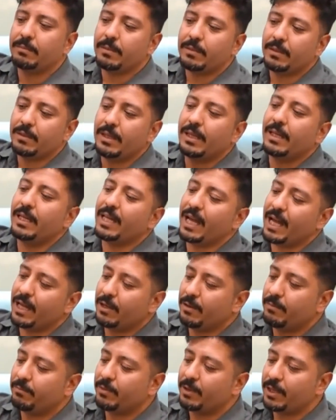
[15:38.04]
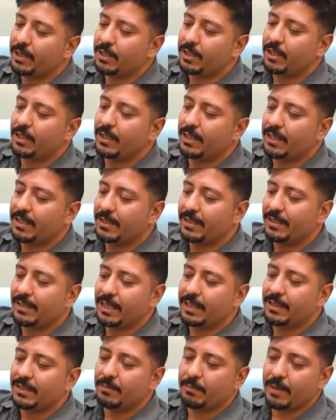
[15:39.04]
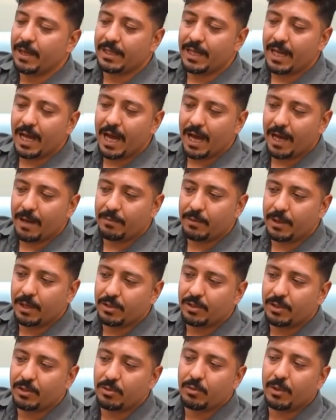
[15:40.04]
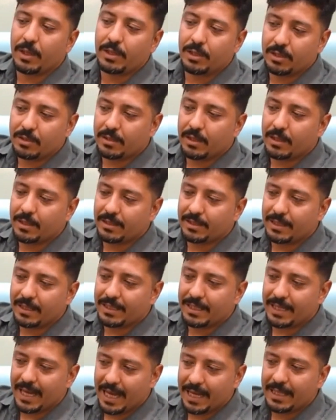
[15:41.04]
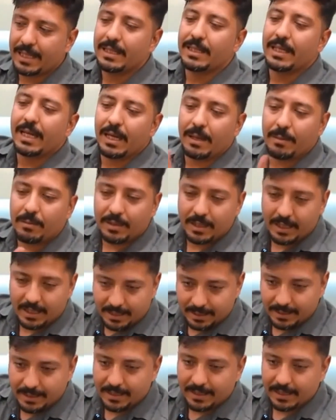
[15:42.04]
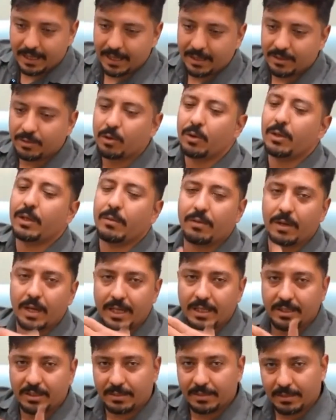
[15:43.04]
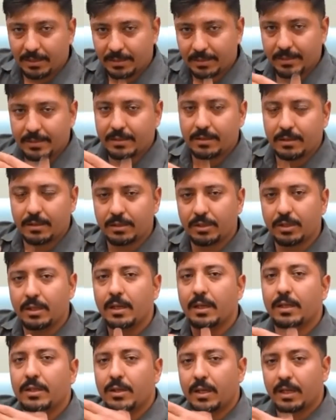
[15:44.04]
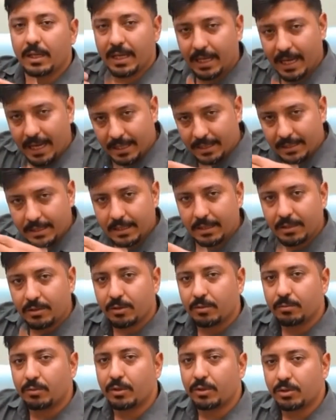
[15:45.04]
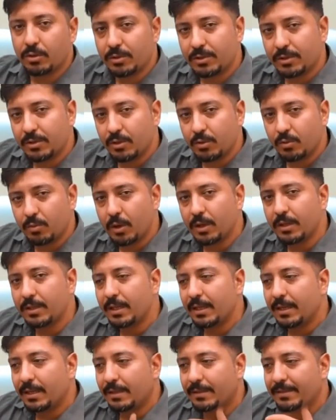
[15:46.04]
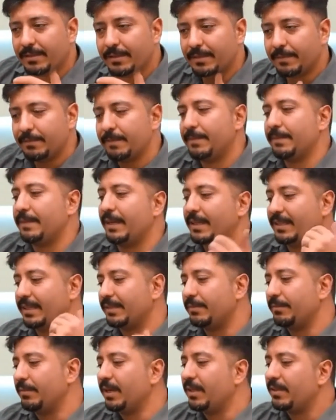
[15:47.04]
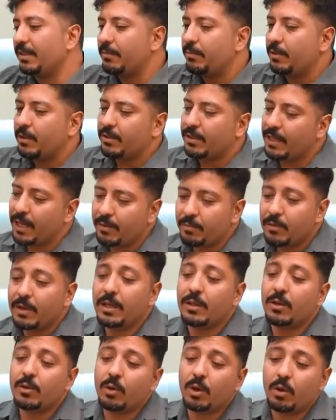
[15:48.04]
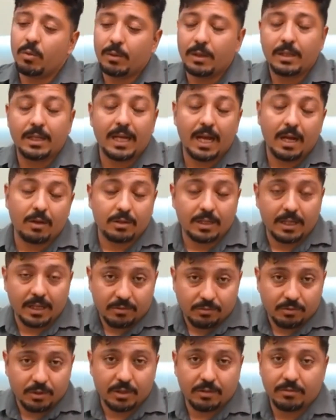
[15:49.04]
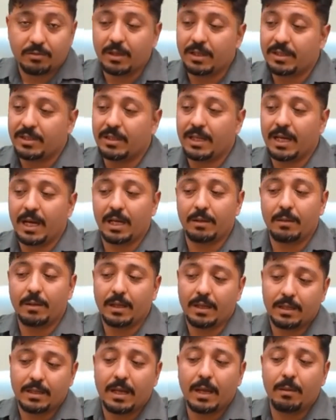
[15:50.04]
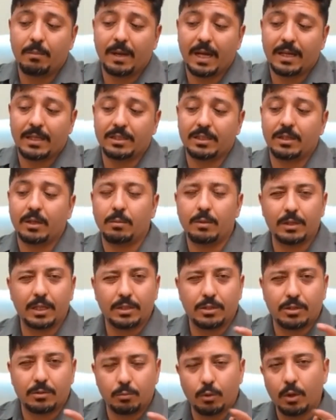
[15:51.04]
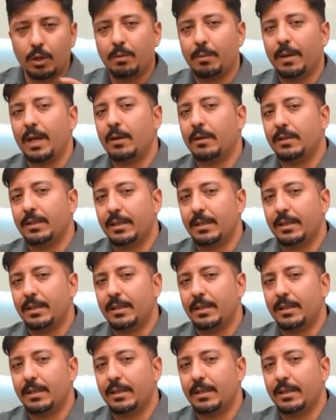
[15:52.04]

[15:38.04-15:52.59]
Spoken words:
The lack of pressure is sensed by the high pressure switch, the tank is emptied, and your device turns on again to produce new water. It is possible that when you open the outlet for the first time, there might still be a small amount